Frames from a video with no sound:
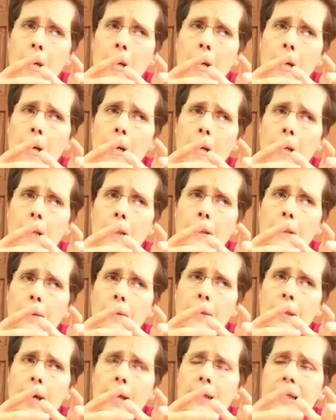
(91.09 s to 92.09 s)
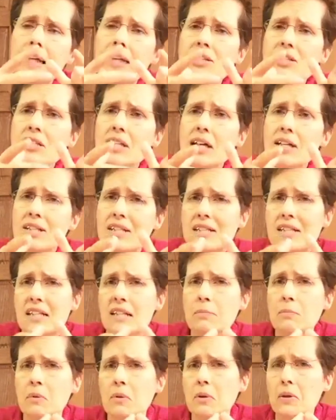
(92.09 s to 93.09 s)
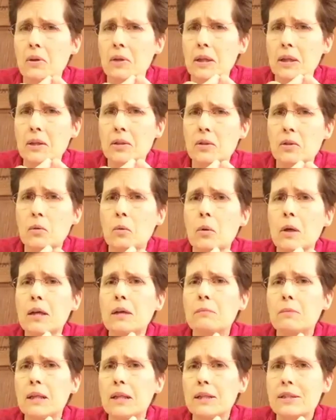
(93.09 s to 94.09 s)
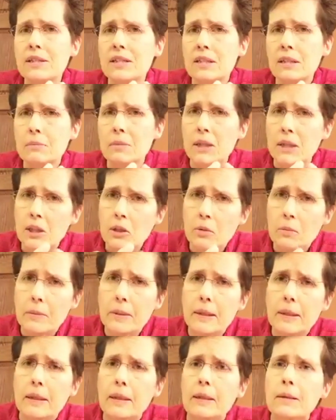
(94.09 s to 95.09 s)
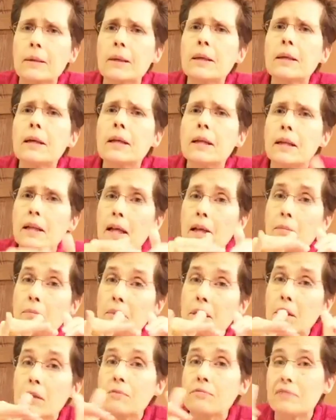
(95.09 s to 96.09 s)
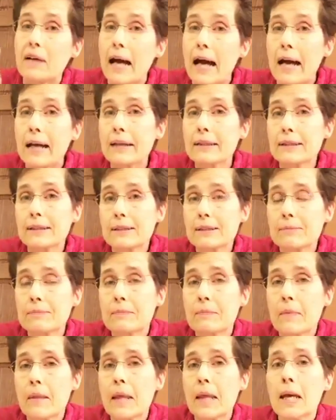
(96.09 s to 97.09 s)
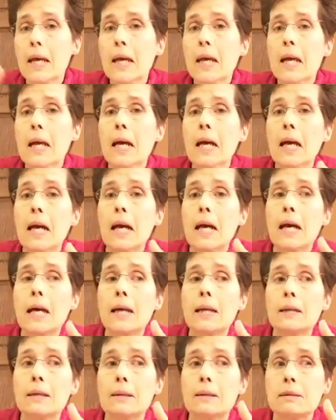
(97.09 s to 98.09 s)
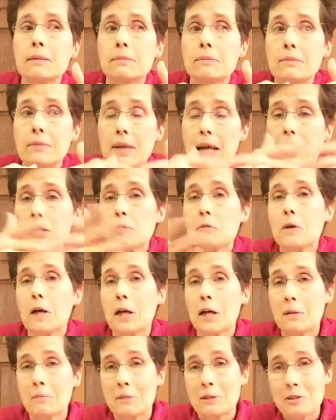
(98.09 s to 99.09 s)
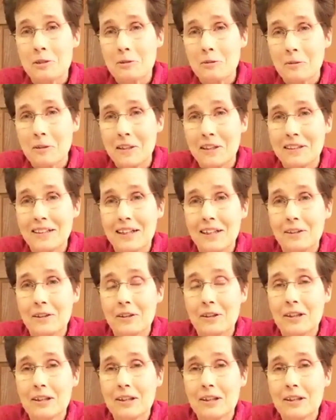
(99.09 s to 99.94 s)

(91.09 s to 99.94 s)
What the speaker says: that gets us deeper into what it means to be human than mere facts. And that's why I'm a storyteller.